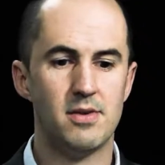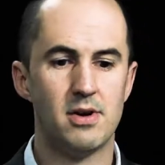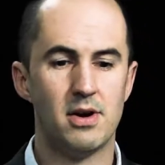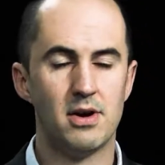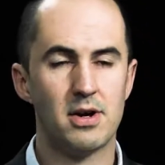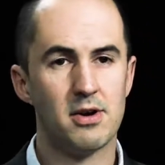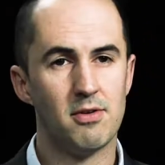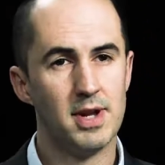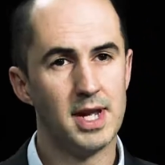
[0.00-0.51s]

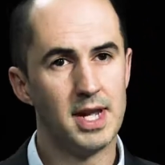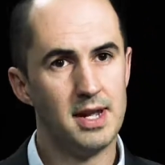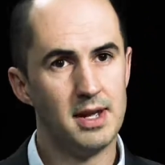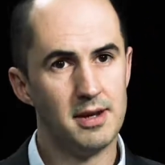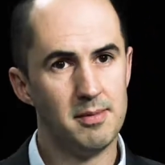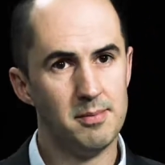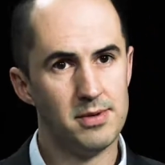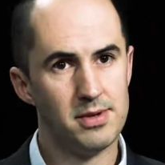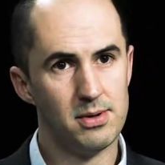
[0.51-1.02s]
you've got
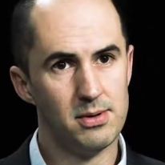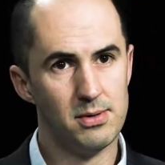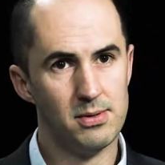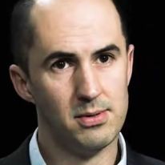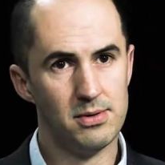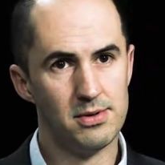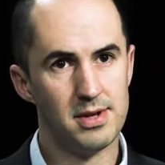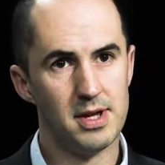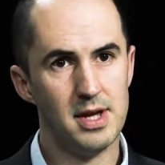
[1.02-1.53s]
curriculum
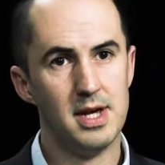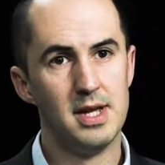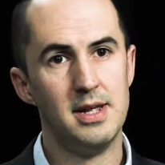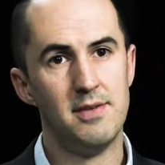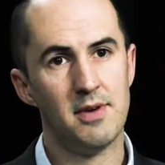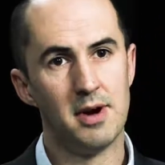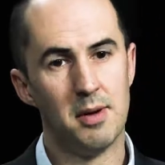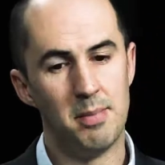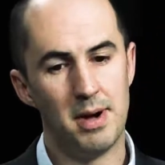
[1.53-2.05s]
tools,
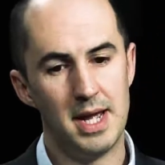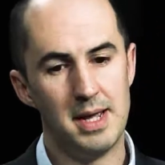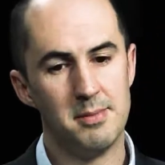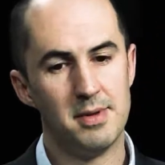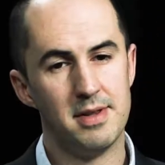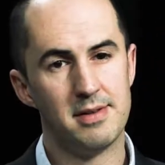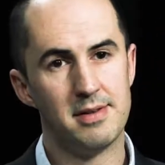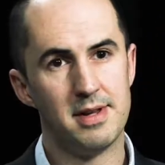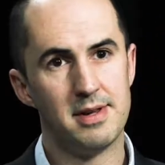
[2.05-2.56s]
you've got
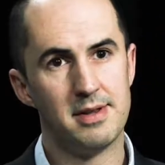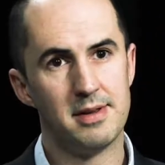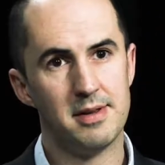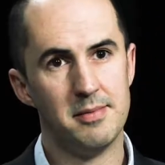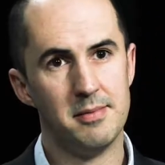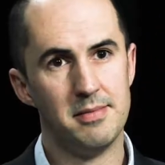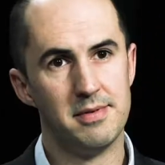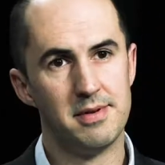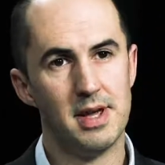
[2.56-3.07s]
payment
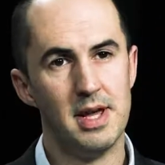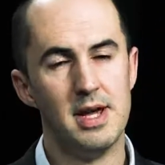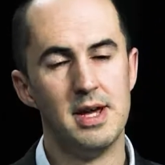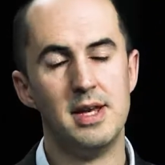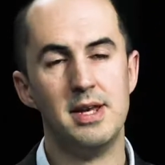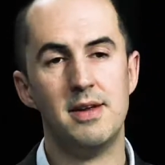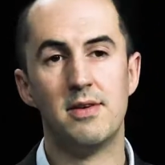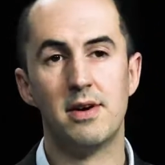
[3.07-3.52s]
systems,